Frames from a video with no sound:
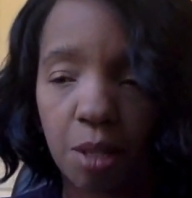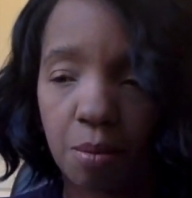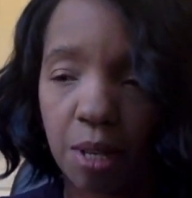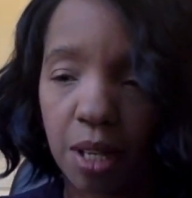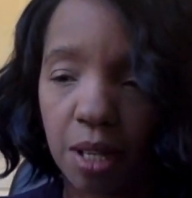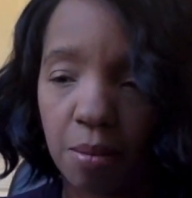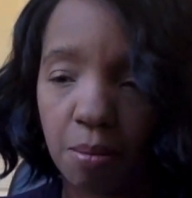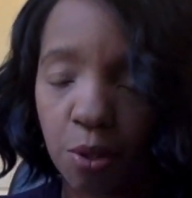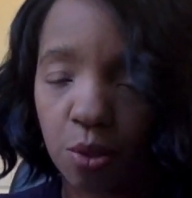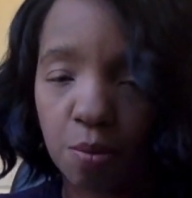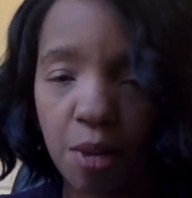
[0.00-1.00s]
my
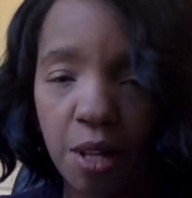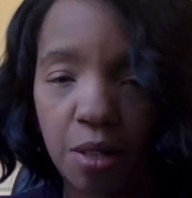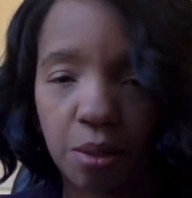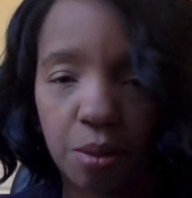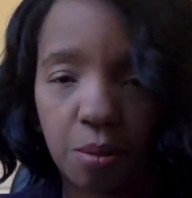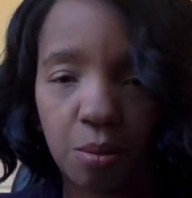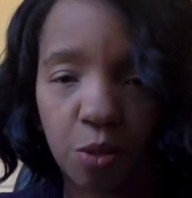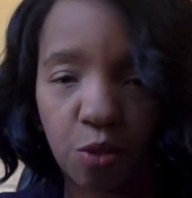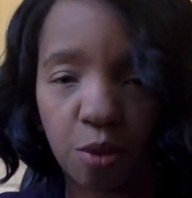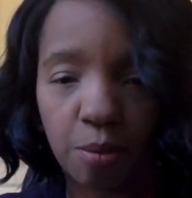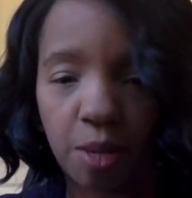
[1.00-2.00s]
mother's mother was
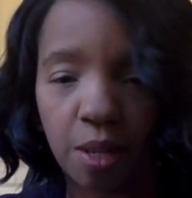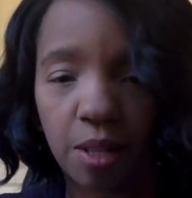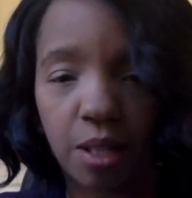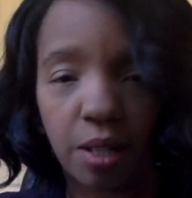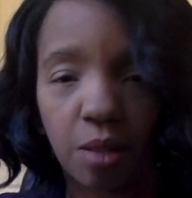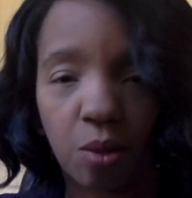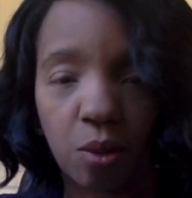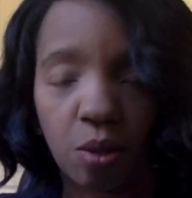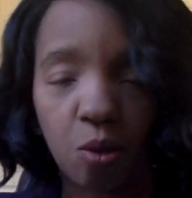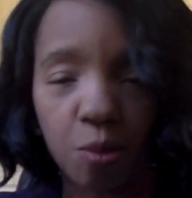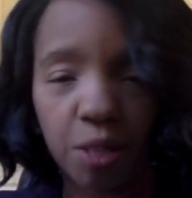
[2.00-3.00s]
from the
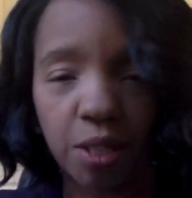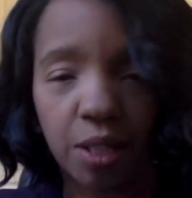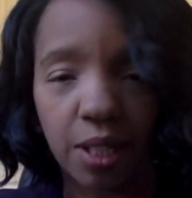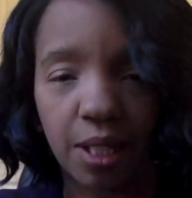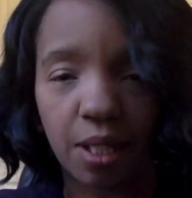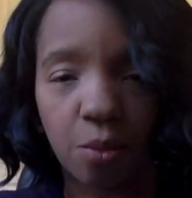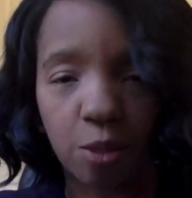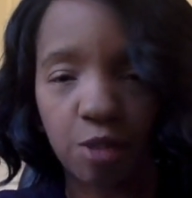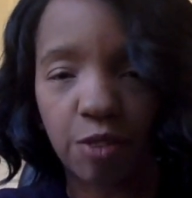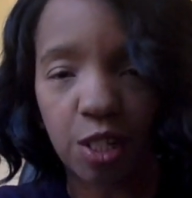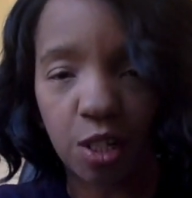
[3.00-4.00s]
Oklahoma, the Indian
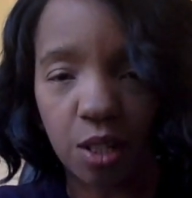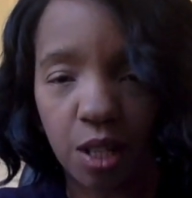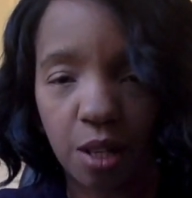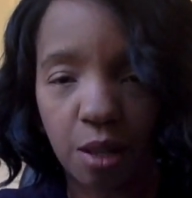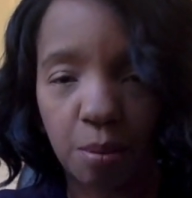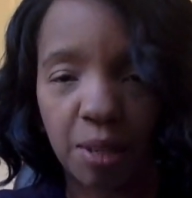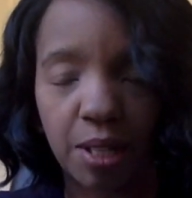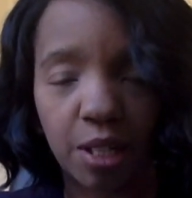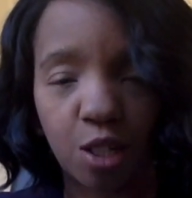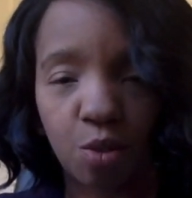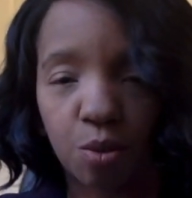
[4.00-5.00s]
reservation there. But I
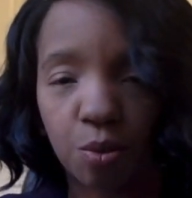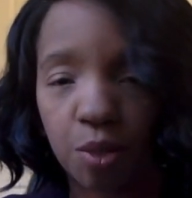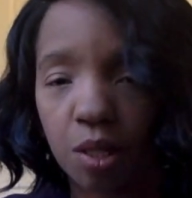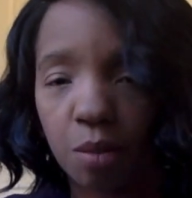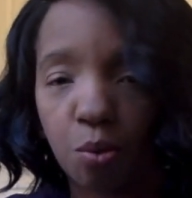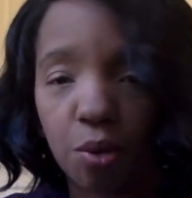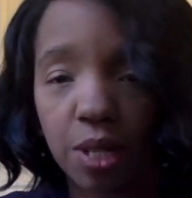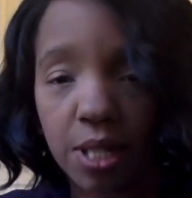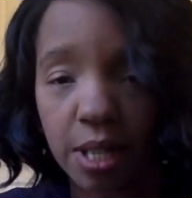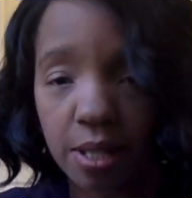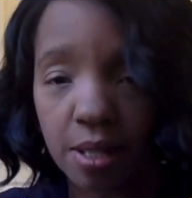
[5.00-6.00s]
think she was originally born in
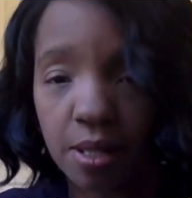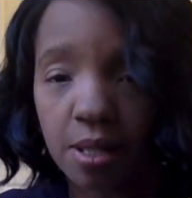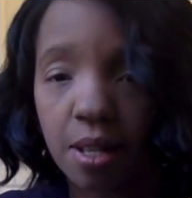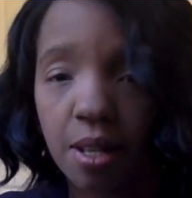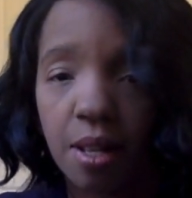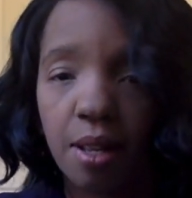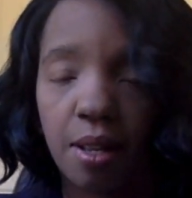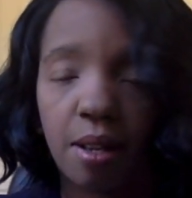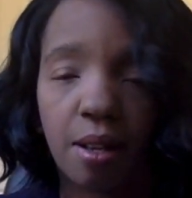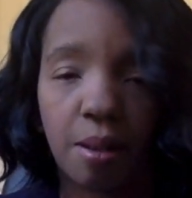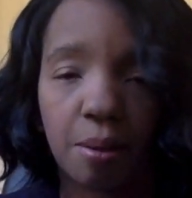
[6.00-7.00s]
Texas.
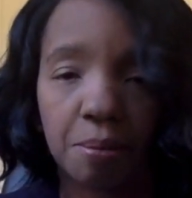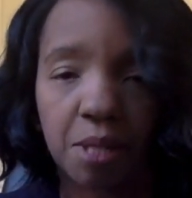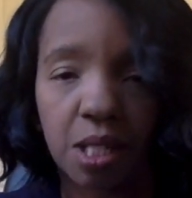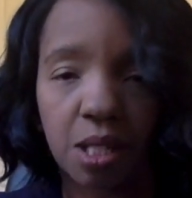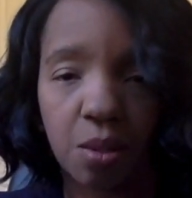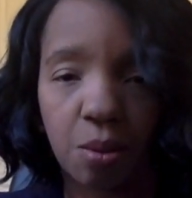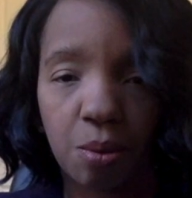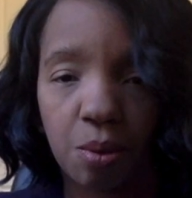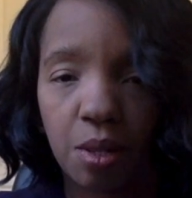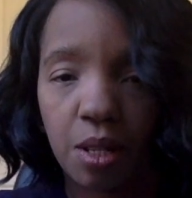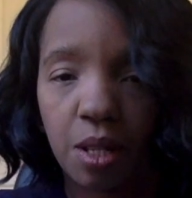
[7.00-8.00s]
So
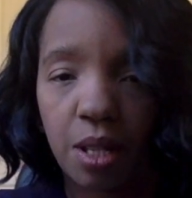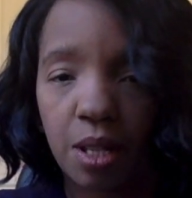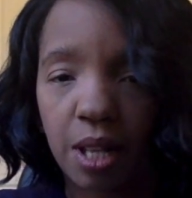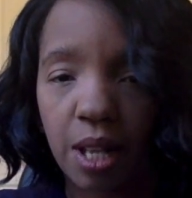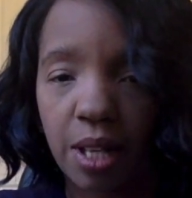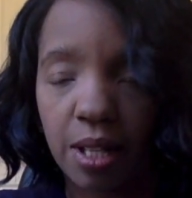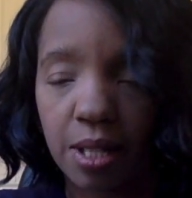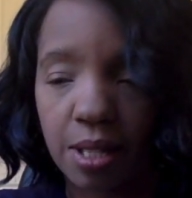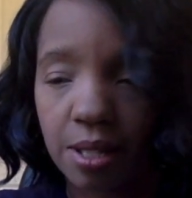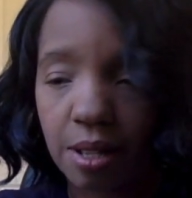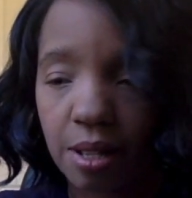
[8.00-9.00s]
that
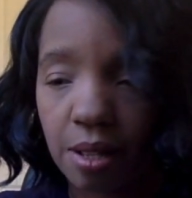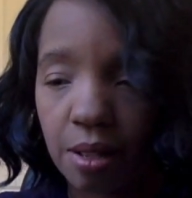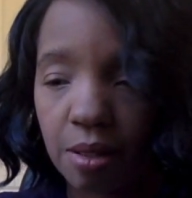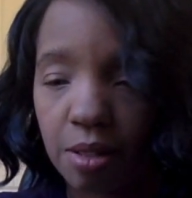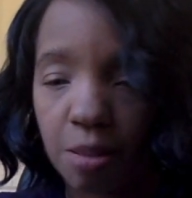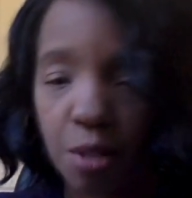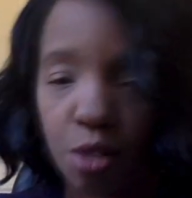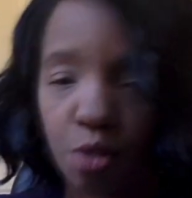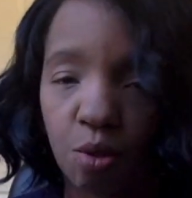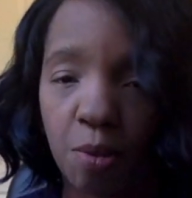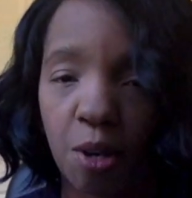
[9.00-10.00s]
is some
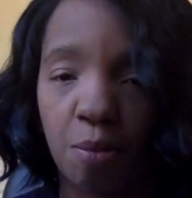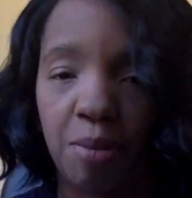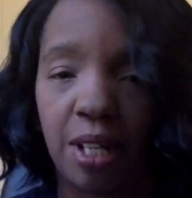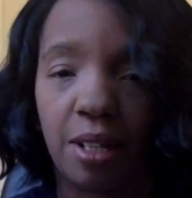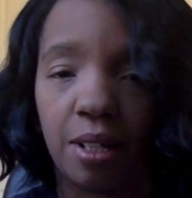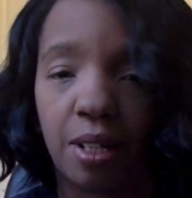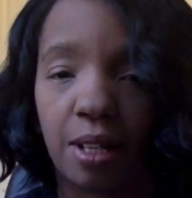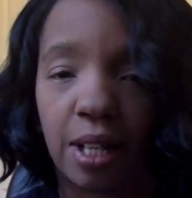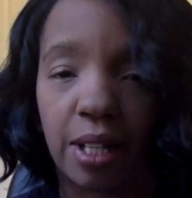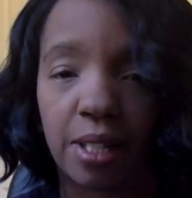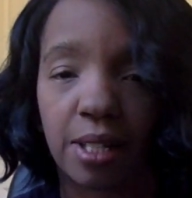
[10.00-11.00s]
history about me.
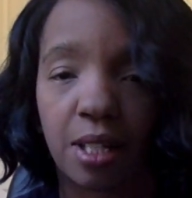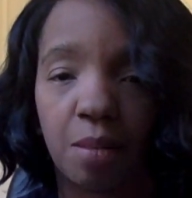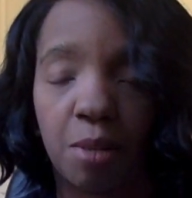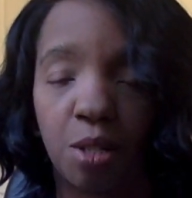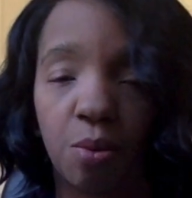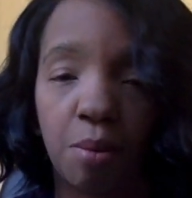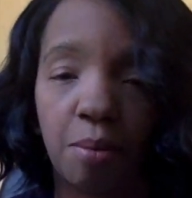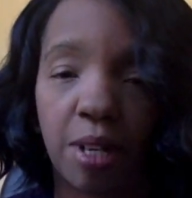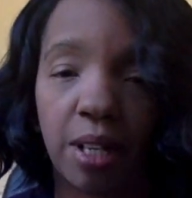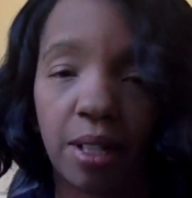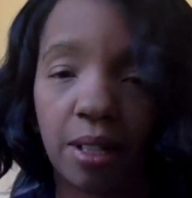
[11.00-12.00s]
Like I said, I've been doing
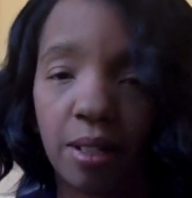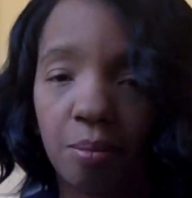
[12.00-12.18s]
my